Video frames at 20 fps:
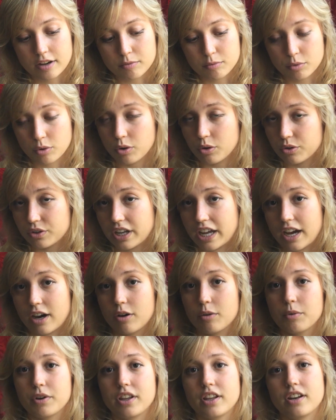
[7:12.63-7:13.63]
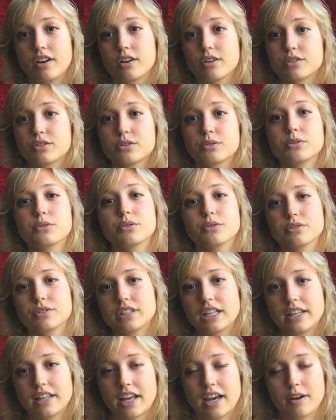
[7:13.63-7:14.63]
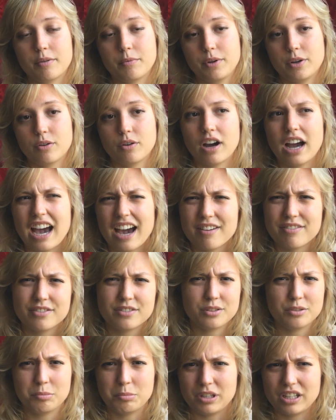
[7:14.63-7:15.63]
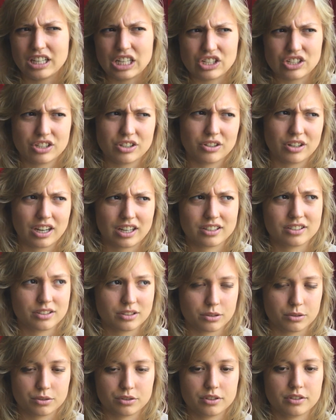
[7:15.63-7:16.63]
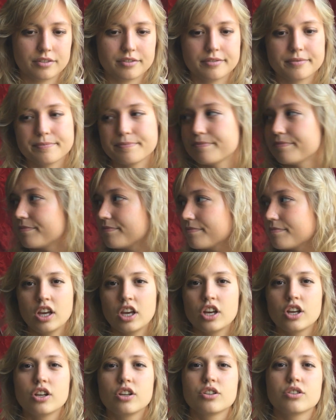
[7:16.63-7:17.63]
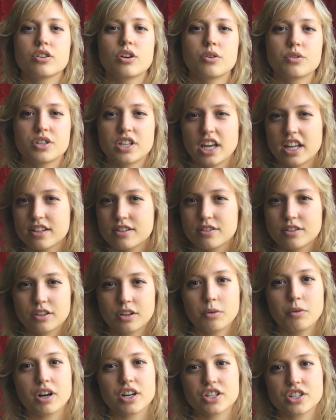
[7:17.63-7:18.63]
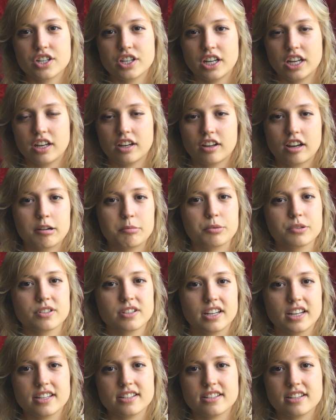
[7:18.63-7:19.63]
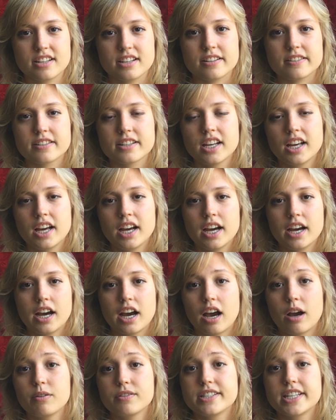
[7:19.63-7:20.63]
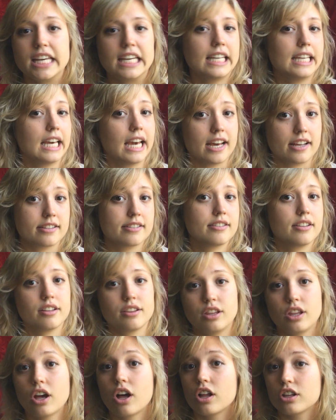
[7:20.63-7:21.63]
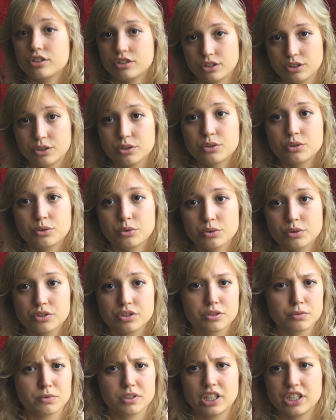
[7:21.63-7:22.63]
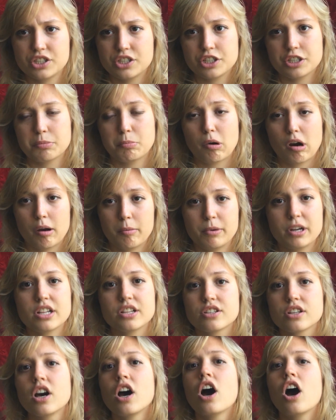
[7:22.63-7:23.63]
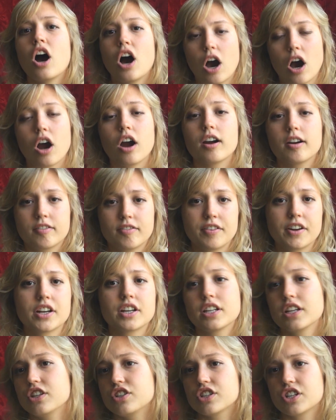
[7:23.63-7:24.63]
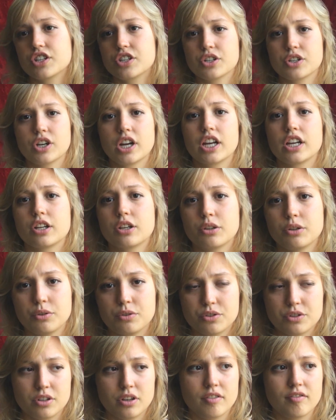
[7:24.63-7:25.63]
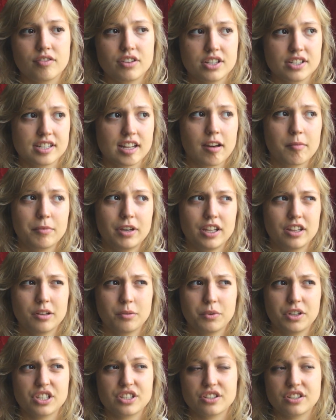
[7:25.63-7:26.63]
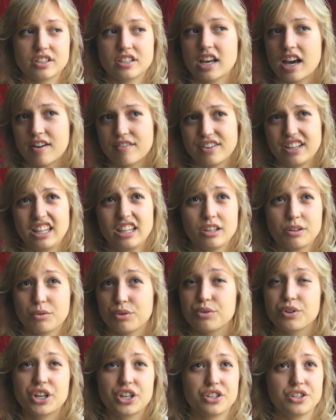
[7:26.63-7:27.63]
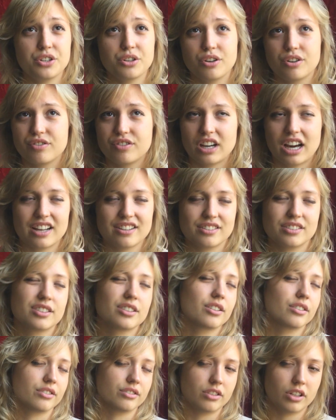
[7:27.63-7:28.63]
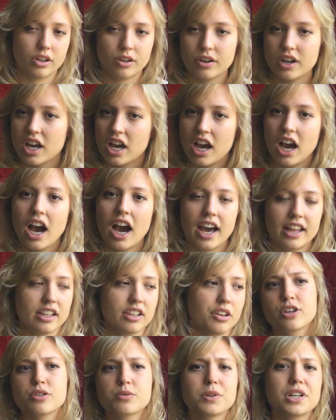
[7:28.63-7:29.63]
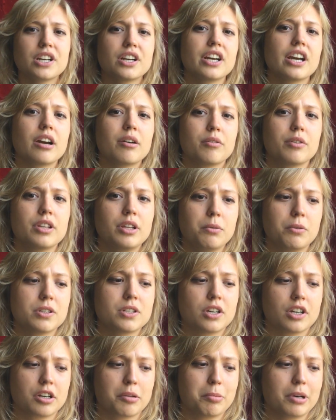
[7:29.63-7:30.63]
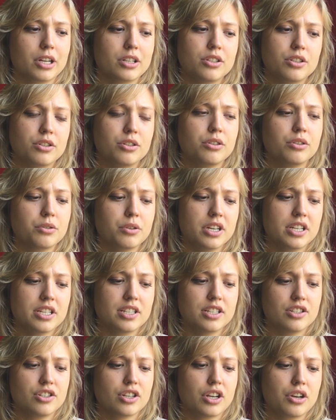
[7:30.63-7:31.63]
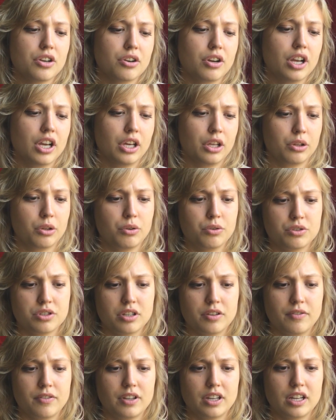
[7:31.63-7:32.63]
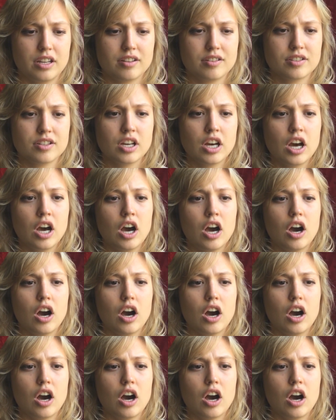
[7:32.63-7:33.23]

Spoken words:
role now within our schools, and that we don't have to be gender exclusive. So to answer the question in a couple sentences, I would say yes, the theology schools, the religion departments are fairly gender inclusive. Does that mean that we have an equal ratio of guys and girls? No. But there's one area I really want to talk about too, is the gender inclusiveness